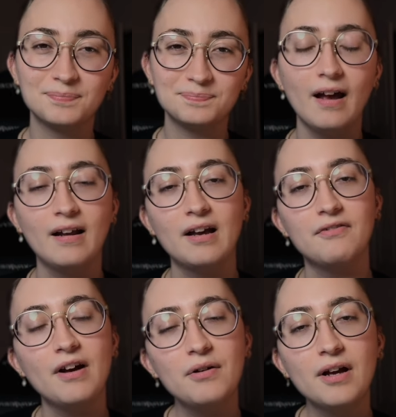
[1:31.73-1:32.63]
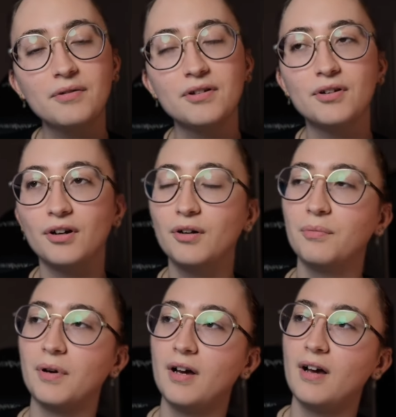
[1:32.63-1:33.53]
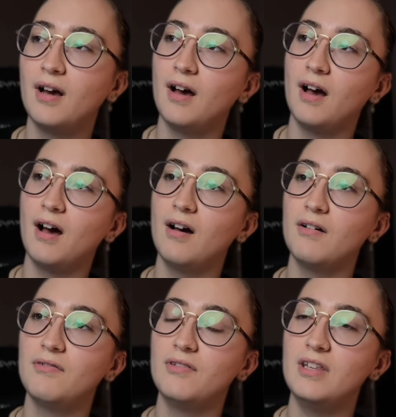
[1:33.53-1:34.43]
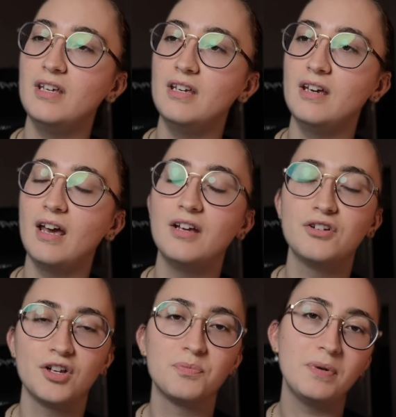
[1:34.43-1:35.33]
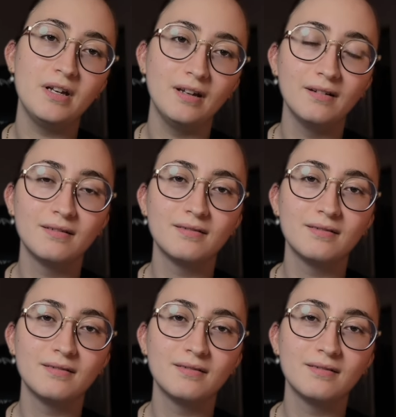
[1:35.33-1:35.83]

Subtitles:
And I found out the term of the HSP,